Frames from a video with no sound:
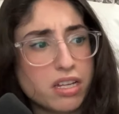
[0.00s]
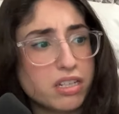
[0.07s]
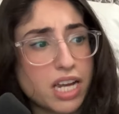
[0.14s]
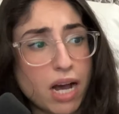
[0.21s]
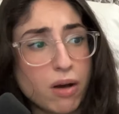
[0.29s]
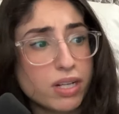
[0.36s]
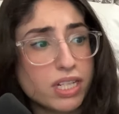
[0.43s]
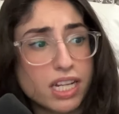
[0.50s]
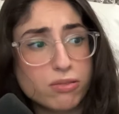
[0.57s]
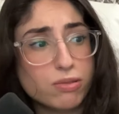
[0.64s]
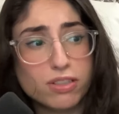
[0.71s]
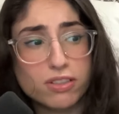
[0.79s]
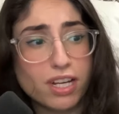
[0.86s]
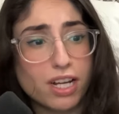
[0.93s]
Now I guess
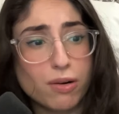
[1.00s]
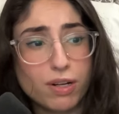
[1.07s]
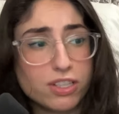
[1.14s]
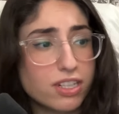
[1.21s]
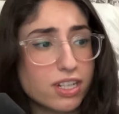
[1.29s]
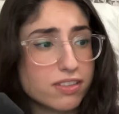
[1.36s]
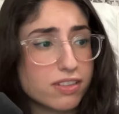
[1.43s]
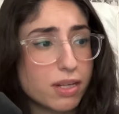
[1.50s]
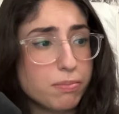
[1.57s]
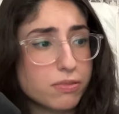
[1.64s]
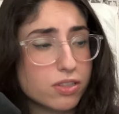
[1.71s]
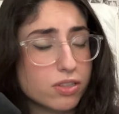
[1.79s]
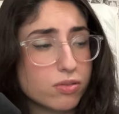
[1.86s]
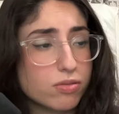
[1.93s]
we just gotta watch the next
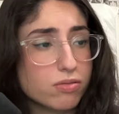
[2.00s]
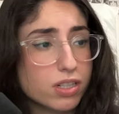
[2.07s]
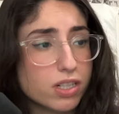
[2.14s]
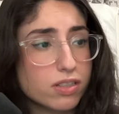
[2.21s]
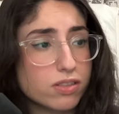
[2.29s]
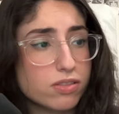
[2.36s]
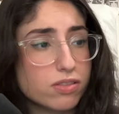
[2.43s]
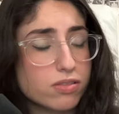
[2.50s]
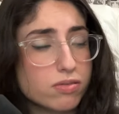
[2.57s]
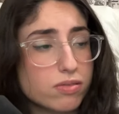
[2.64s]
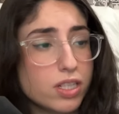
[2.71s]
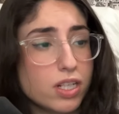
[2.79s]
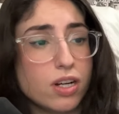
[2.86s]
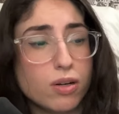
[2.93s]
episode, because,
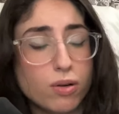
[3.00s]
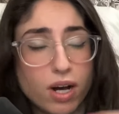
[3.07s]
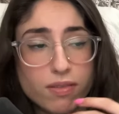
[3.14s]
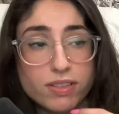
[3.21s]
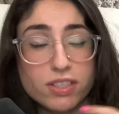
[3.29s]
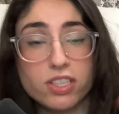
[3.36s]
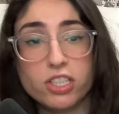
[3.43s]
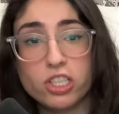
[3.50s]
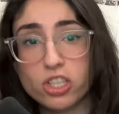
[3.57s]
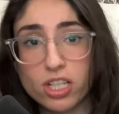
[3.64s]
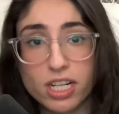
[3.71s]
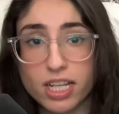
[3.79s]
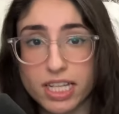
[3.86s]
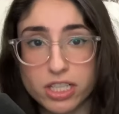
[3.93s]
you know, obviously she's
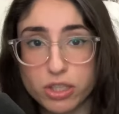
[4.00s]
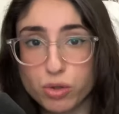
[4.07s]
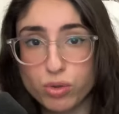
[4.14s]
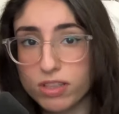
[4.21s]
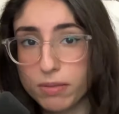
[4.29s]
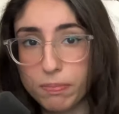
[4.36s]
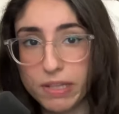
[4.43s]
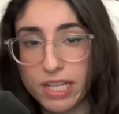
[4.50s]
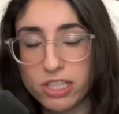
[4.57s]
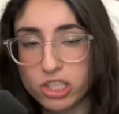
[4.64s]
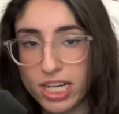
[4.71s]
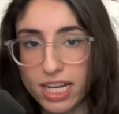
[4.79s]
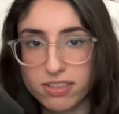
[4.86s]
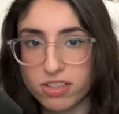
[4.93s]
gonna, like, nuke the place.
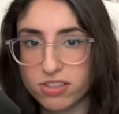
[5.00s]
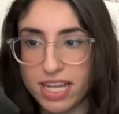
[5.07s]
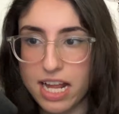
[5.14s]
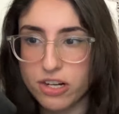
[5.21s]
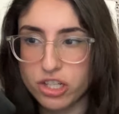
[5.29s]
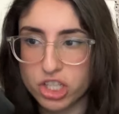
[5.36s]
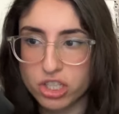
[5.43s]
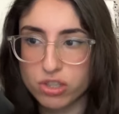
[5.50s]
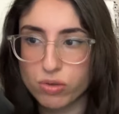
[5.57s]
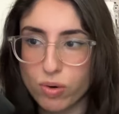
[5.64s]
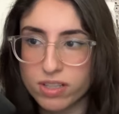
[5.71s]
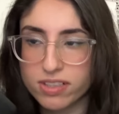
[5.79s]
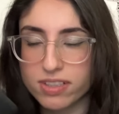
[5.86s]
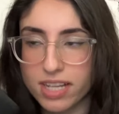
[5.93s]
She has this energy
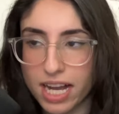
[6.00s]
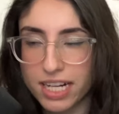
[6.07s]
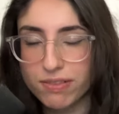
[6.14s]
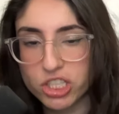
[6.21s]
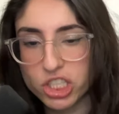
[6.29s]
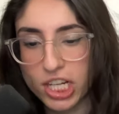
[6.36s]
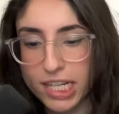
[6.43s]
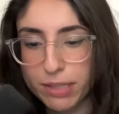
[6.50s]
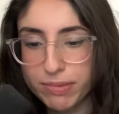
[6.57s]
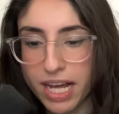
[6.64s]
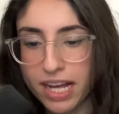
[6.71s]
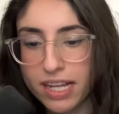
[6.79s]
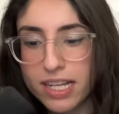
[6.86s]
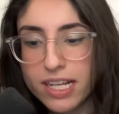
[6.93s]
source. It's kind of a shame
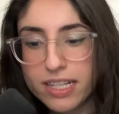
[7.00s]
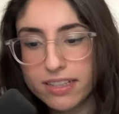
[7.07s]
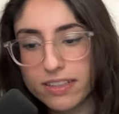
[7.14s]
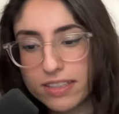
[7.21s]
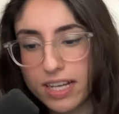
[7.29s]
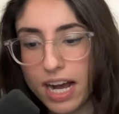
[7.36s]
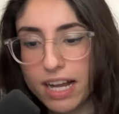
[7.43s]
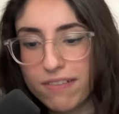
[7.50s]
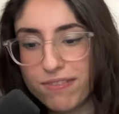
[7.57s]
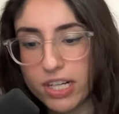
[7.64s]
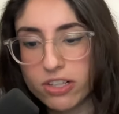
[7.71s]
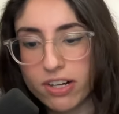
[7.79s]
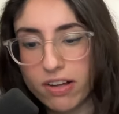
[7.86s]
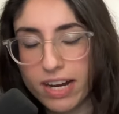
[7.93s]
that this guy
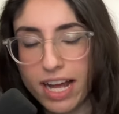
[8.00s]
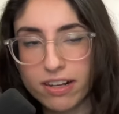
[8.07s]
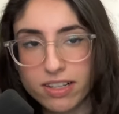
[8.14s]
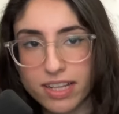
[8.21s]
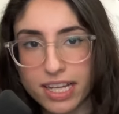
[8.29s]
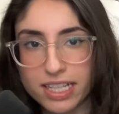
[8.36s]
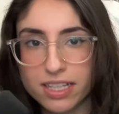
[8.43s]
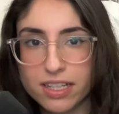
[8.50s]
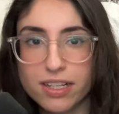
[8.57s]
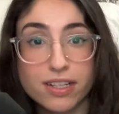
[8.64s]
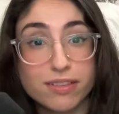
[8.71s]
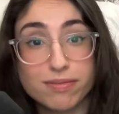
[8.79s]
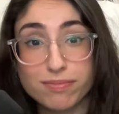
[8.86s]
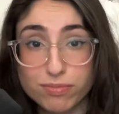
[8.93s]
figured out how to, like,
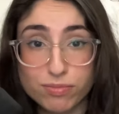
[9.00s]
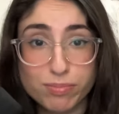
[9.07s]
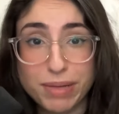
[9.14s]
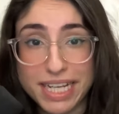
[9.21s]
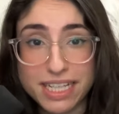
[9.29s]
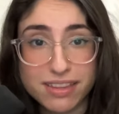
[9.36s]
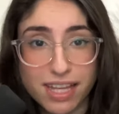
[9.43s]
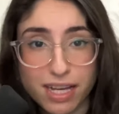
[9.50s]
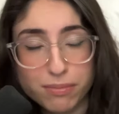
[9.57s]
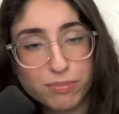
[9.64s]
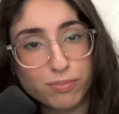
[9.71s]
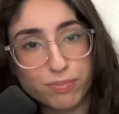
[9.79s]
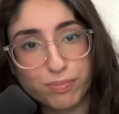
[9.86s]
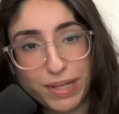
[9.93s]
make
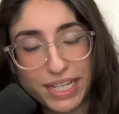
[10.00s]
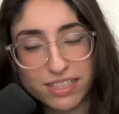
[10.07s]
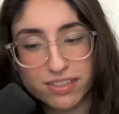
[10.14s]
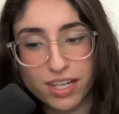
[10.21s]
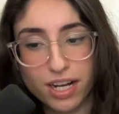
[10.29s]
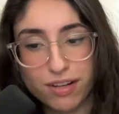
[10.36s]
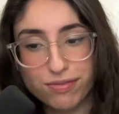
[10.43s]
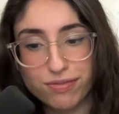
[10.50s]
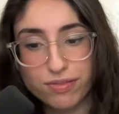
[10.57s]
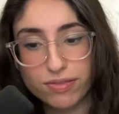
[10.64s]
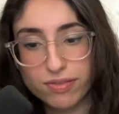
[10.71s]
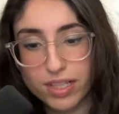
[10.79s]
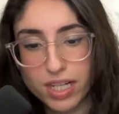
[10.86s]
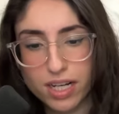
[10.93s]
them based off
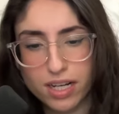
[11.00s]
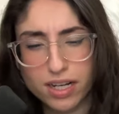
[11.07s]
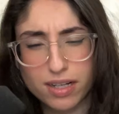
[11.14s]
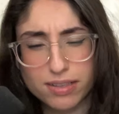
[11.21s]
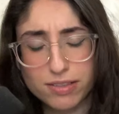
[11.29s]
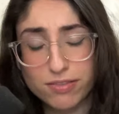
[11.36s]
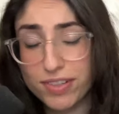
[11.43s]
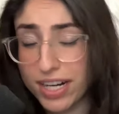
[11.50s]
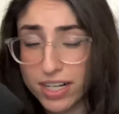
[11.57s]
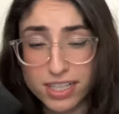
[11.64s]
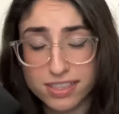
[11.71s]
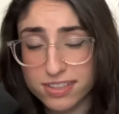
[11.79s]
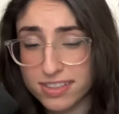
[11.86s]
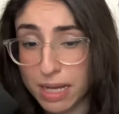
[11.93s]

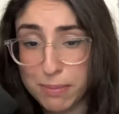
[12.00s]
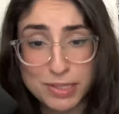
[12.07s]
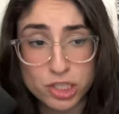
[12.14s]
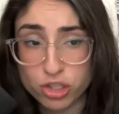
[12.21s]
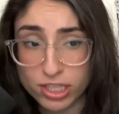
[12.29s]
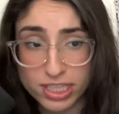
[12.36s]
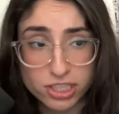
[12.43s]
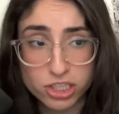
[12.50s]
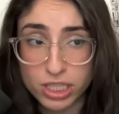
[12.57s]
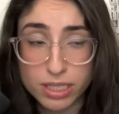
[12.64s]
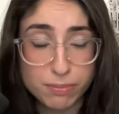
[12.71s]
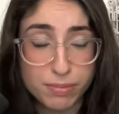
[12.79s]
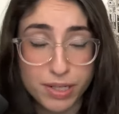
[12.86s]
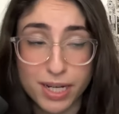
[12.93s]
Varric's
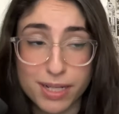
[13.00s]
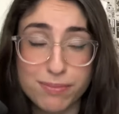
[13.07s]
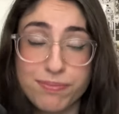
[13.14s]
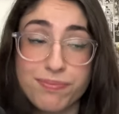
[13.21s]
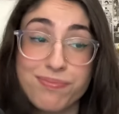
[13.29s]
demonstration. But,